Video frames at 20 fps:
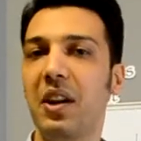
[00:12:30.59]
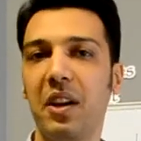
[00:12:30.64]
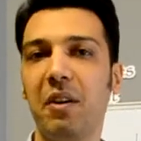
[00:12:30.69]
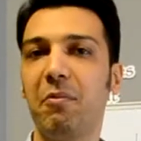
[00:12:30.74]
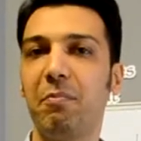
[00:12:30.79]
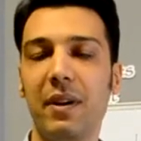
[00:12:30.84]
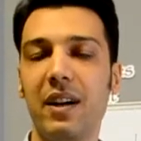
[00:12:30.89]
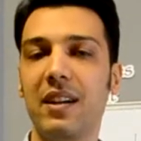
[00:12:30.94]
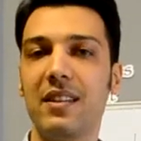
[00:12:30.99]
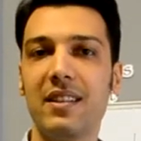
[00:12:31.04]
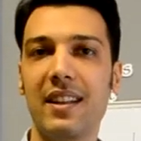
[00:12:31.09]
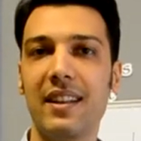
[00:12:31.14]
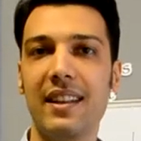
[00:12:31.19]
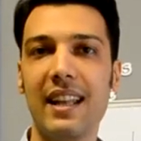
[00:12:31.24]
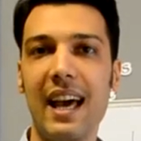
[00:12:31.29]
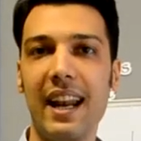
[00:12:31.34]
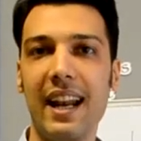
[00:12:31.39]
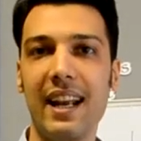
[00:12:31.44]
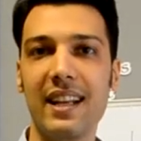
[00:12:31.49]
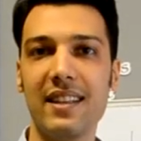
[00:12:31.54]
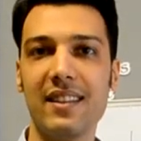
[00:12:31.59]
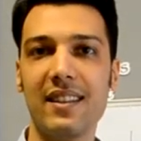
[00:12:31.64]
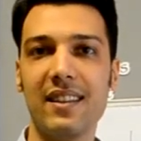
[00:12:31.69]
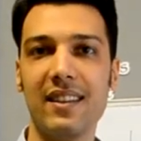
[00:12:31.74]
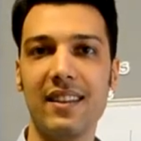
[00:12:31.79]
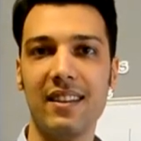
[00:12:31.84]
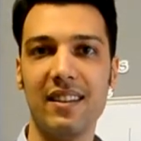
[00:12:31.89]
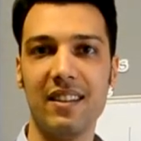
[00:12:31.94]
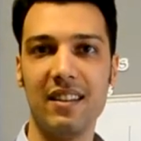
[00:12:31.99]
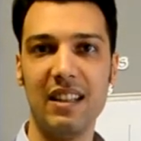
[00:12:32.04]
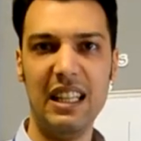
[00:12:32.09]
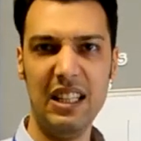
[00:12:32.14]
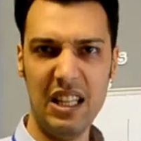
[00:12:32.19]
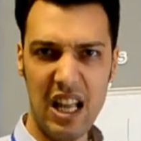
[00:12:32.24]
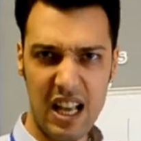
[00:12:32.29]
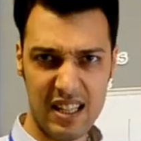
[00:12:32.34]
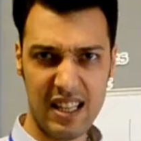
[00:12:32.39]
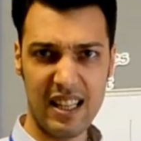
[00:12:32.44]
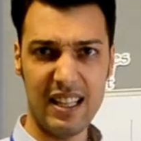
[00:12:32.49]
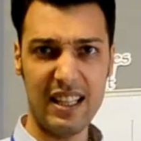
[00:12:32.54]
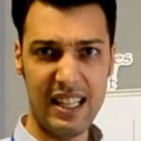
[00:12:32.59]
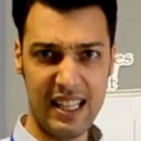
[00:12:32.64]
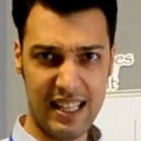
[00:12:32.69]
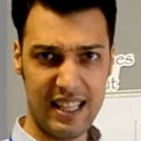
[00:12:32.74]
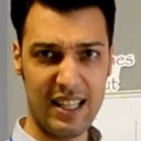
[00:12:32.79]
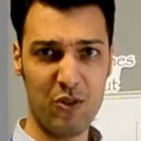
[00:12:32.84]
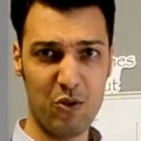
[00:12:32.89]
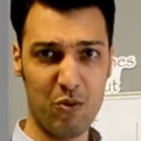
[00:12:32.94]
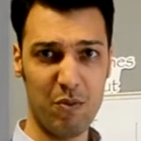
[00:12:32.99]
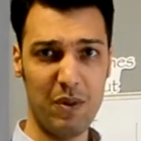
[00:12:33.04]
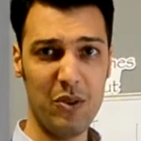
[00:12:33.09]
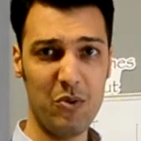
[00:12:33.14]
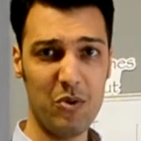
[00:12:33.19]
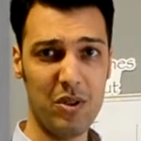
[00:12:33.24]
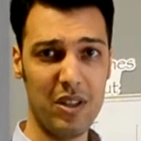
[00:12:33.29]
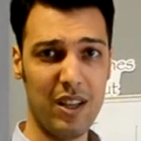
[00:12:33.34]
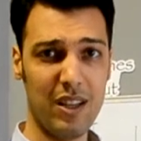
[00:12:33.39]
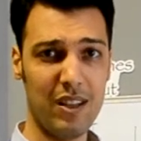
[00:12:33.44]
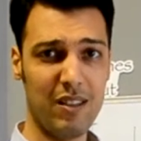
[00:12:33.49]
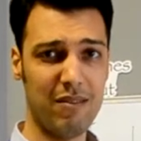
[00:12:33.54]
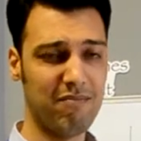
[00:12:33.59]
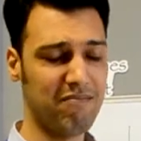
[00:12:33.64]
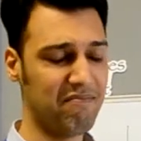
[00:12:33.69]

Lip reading: of person that is? He doesn't listen to music?